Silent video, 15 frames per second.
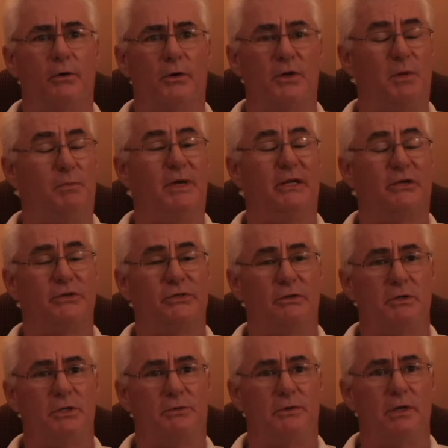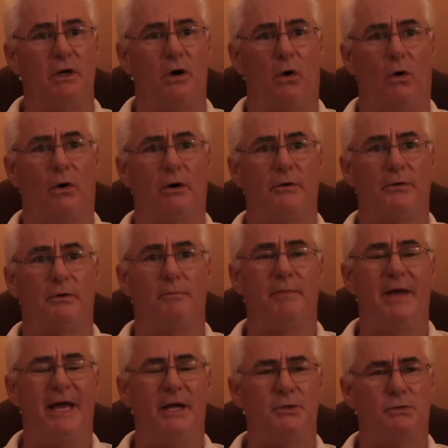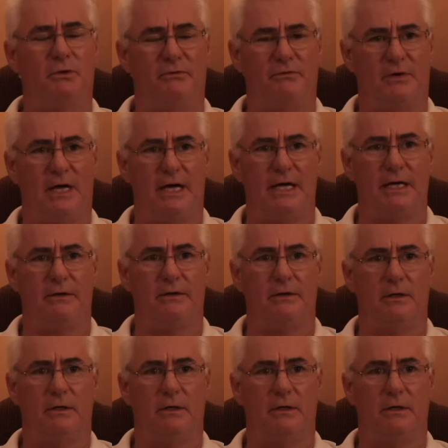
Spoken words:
orthopedic surgery or they're petrified